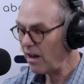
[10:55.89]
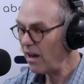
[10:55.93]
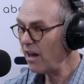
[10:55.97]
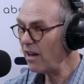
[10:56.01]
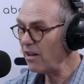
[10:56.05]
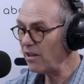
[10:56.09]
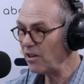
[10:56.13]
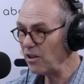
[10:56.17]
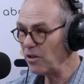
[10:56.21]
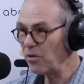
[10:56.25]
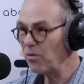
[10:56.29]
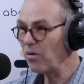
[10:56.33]

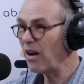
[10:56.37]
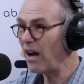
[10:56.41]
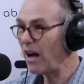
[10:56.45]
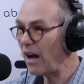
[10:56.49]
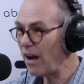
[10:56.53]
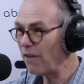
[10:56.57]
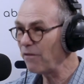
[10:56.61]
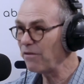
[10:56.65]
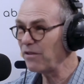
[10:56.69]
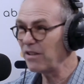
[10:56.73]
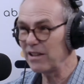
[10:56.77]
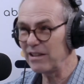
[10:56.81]
And you
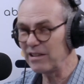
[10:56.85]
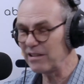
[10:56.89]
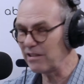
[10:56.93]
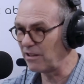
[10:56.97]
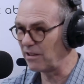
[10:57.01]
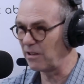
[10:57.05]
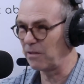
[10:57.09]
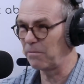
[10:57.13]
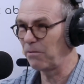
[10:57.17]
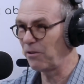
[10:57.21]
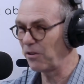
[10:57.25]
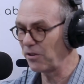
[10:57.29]
have the
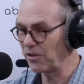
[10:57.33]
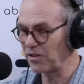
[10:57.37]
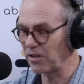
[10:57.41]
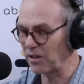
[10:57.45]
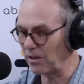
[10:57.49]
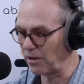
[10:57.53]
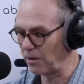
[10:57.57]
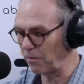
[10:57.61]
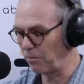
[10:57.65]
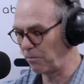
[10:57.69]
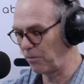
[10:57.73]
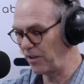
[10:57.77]

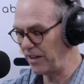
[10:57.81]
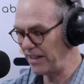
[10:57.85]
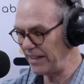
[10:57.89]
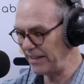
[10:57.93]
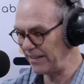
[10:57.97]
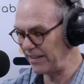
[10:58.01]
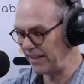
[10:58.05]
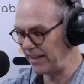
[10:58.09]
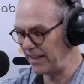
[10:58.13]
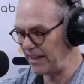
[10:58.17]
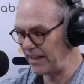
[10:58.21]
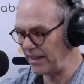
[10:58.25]
personal, the
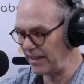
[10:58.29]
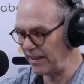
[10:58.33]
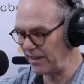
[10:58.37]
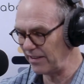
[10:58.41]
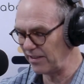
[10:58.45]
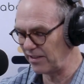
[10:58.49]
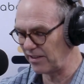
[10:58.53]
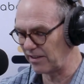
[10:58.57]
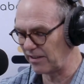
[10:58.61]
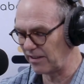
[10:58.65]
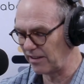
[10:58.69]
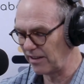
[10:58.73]

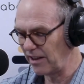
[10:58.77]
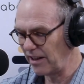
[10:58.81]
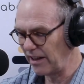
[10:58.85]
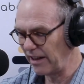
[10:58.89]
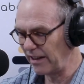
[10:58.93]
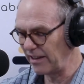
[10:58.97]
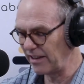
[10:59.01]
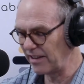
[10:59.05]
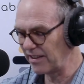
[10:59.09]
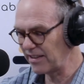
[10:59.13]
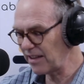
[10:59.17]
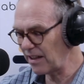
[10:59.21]
Breezies and
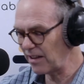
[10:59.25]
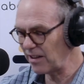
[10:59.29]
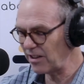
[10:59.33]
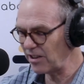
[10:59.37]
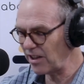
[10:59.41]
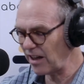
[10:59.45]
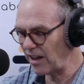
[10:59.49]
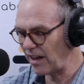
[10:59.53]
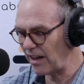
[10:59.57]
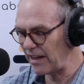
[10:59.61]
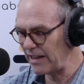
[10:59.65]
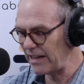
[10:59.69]
the
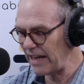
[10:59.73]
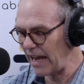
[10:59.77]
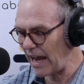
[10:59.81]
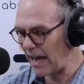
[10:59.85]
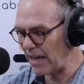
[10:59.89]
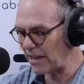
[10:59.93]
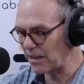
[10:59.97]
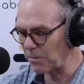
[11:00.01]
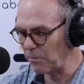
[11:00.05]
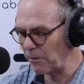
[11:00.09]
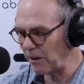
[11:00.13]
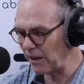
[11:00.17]
Sunshine
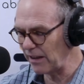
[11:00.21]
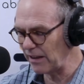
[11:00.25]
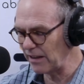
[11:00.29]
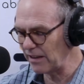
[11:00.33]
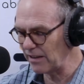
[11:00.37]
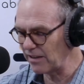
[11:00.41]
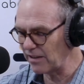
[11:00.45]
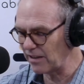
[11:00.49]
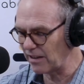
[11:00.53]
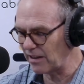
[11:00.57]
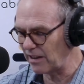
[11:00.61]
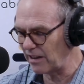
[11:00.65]

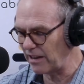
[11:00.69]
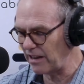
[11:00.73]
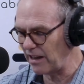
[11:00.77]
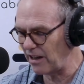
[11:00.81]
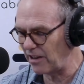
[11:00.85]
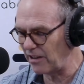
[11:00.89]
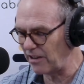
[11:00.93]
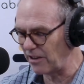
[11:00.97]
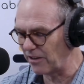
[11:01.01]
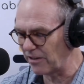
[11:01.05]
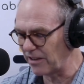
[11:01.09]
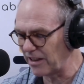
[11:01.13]
Yasmins
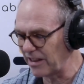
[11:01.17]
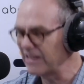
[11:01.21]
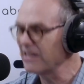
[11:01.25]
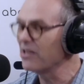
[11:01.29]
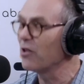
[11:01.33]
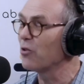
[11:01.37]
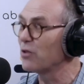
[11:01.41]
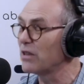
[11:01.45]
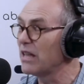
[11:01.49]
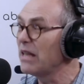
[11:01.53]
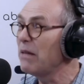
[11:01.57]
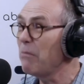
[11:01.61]
and, those